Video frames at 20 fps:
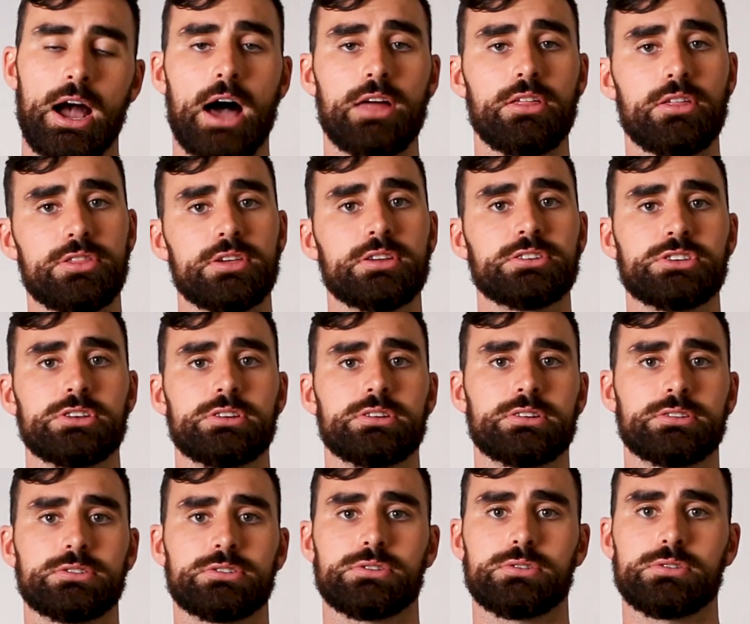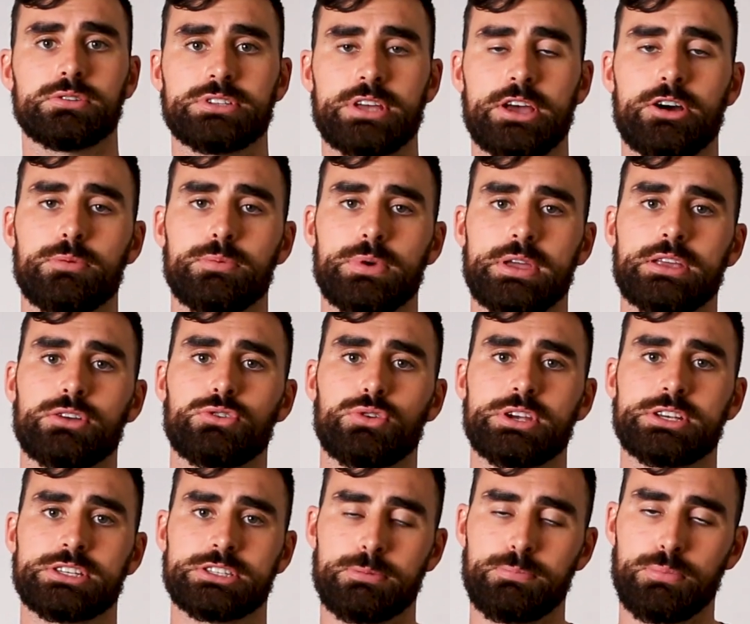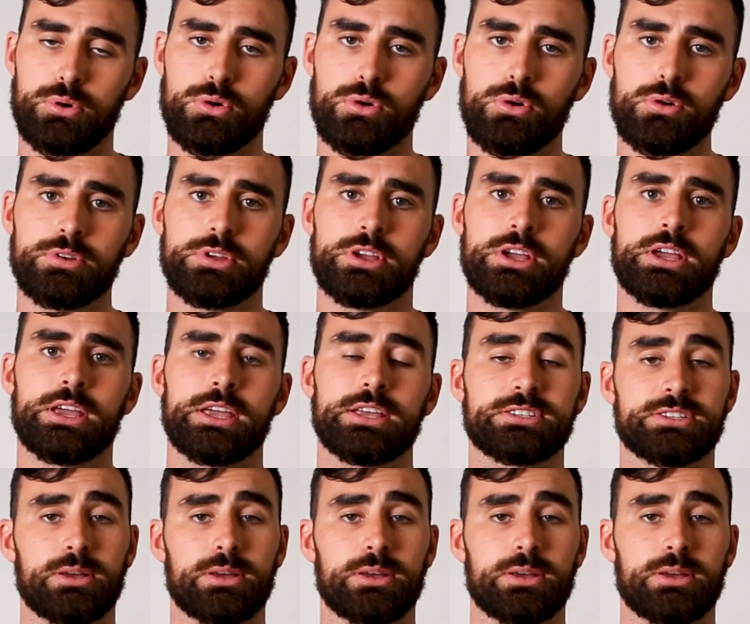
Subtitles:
Other things that you can do to help increase support is